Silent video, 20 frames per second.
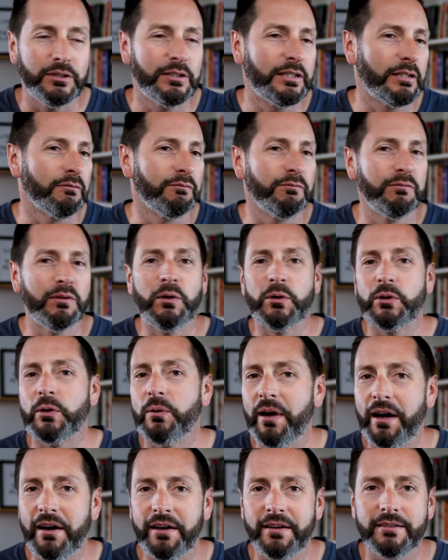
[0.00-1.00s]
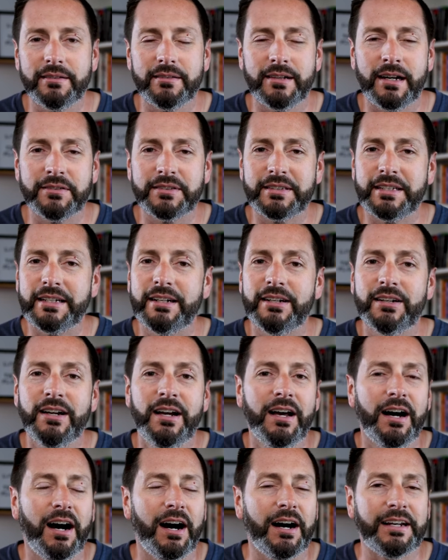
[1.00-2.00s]
You can float around out there
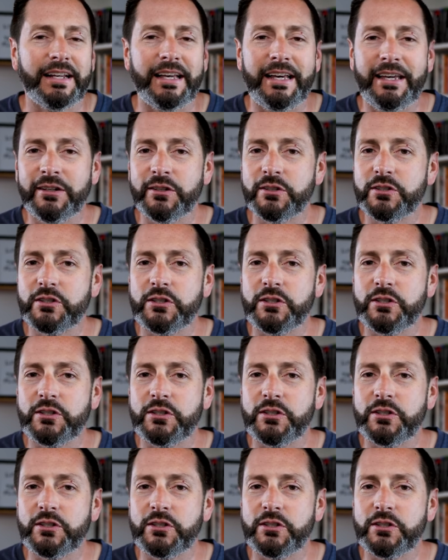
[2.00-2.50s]
on an inner